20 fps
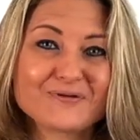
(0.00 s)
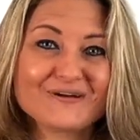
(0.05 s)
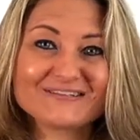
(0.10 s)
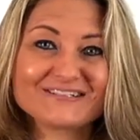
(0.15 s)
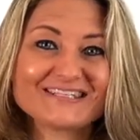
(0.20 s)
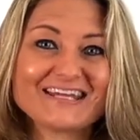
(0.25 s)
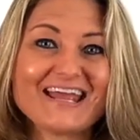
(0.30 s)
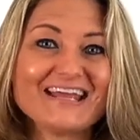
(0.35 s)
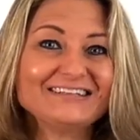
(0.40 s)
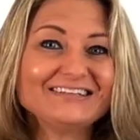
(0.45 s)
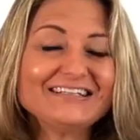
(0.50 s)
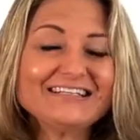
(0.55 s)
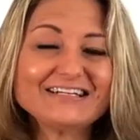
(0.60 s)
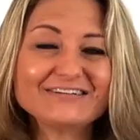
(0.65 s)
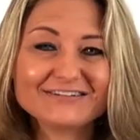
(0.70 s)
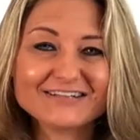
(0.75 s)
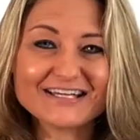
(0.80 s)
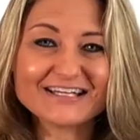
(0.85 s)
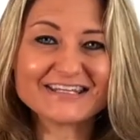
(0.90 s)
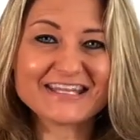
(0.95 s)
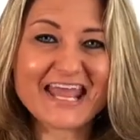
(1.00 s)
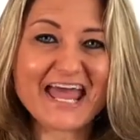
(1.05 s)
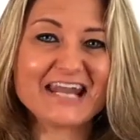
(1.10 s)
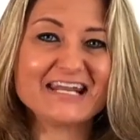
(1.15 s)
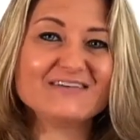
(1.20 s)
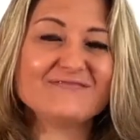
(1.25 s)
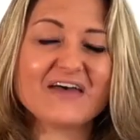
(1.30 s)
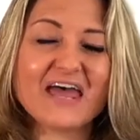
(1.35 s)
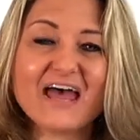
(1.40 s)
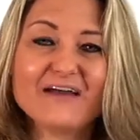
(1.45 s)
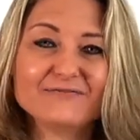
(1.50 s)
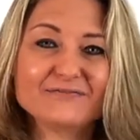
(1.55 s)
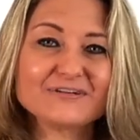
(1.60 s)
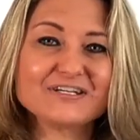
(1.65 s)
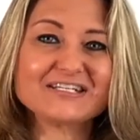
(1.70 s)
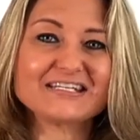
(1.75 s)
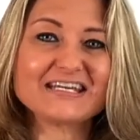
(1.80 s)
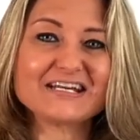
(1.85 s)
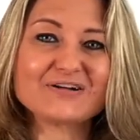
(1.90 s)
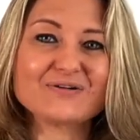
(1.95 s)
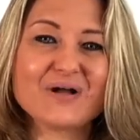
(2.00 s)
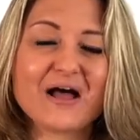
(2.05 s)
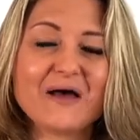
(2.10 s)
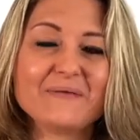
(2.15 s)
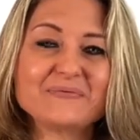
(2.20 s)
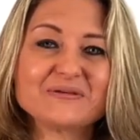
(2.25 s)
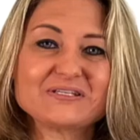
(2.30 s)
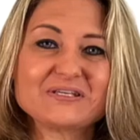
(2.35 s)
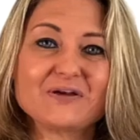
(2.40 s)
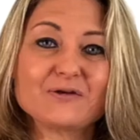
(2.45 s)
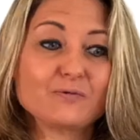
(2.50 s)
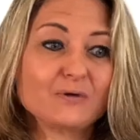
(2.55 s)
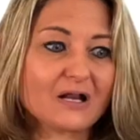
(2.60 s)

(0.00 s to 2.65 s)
I'll say literally at the end of every single episode,